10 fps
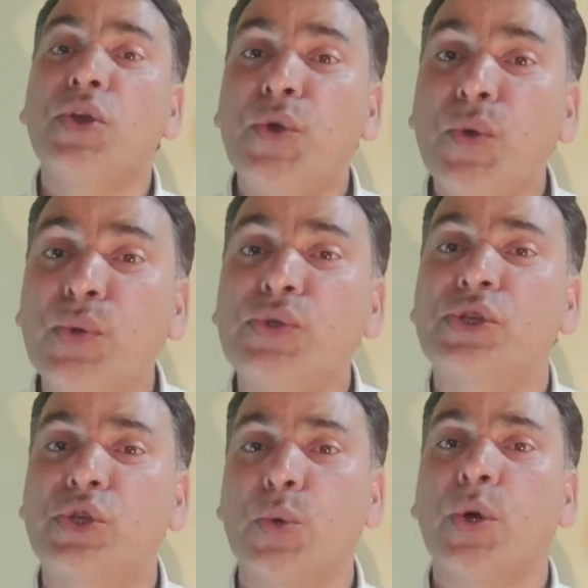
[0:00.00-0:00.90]

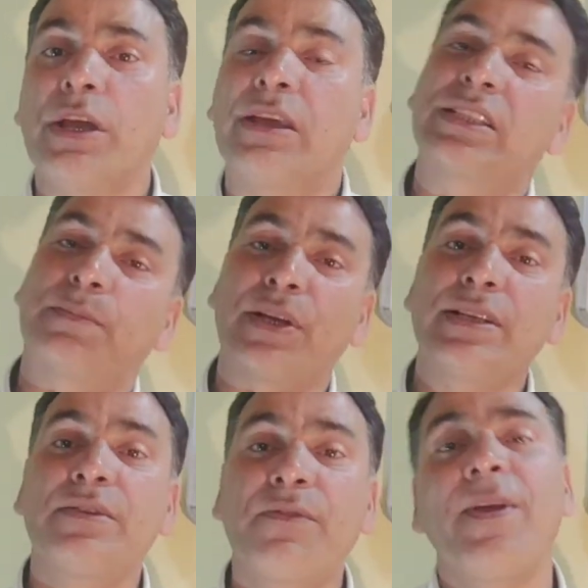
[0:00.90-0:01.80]
used to express